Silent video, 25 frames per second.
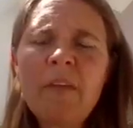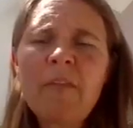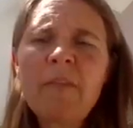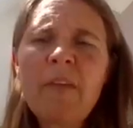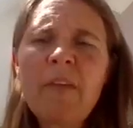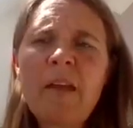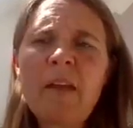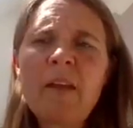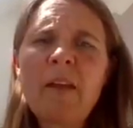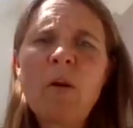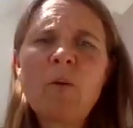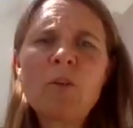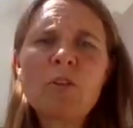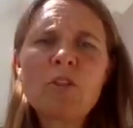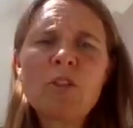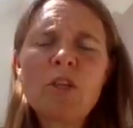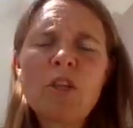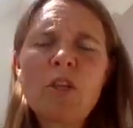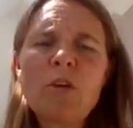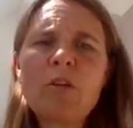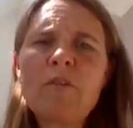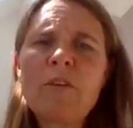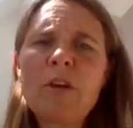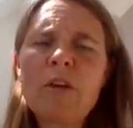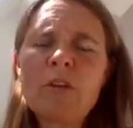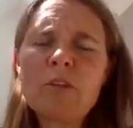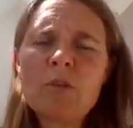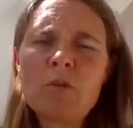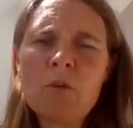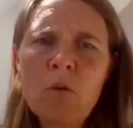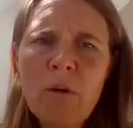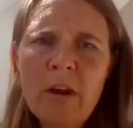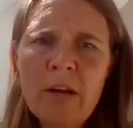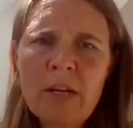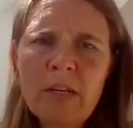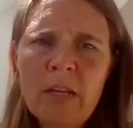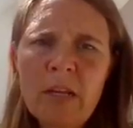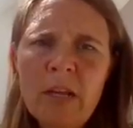they go onto universal
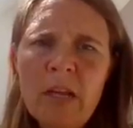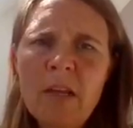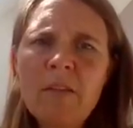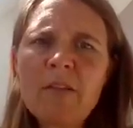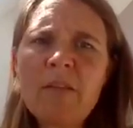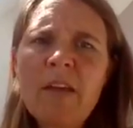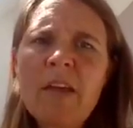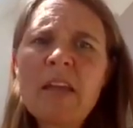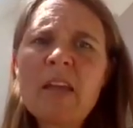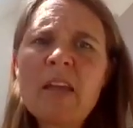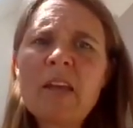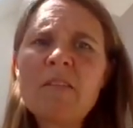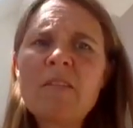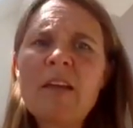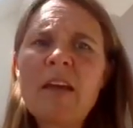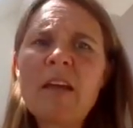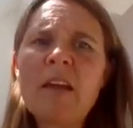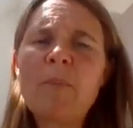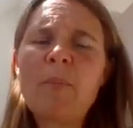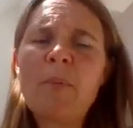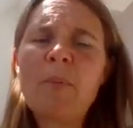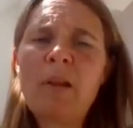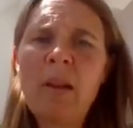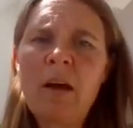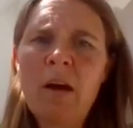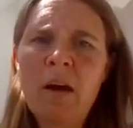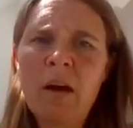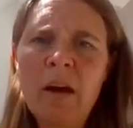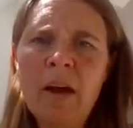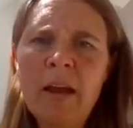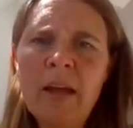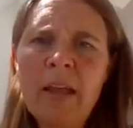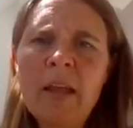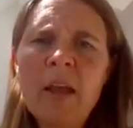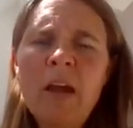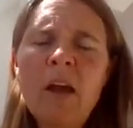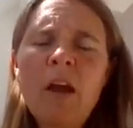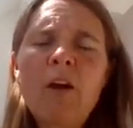credit, they can then
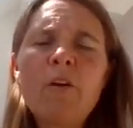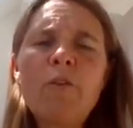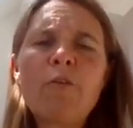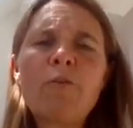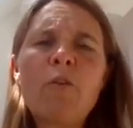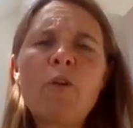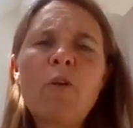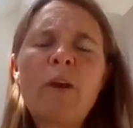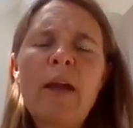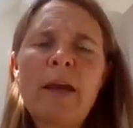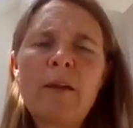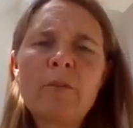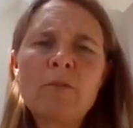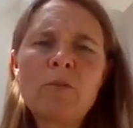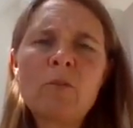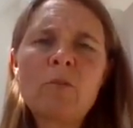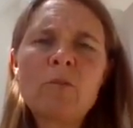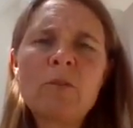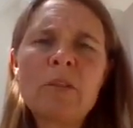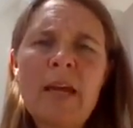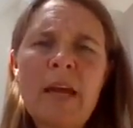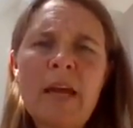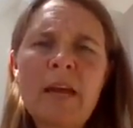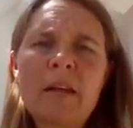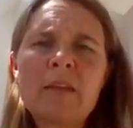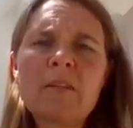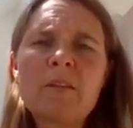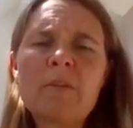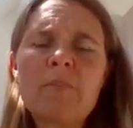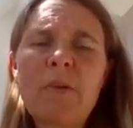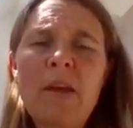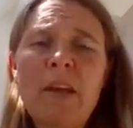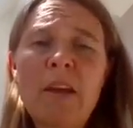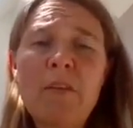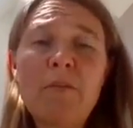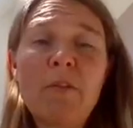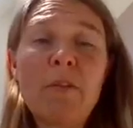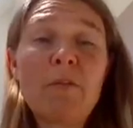apply for council tax
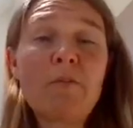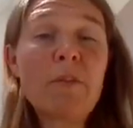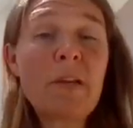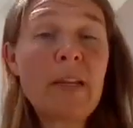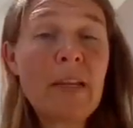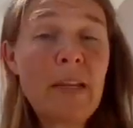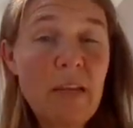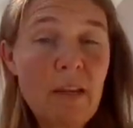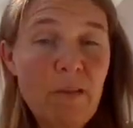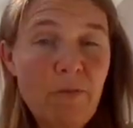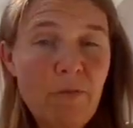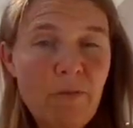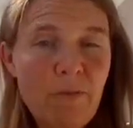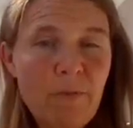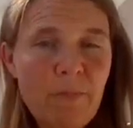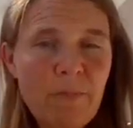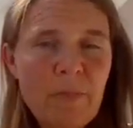benefit relief.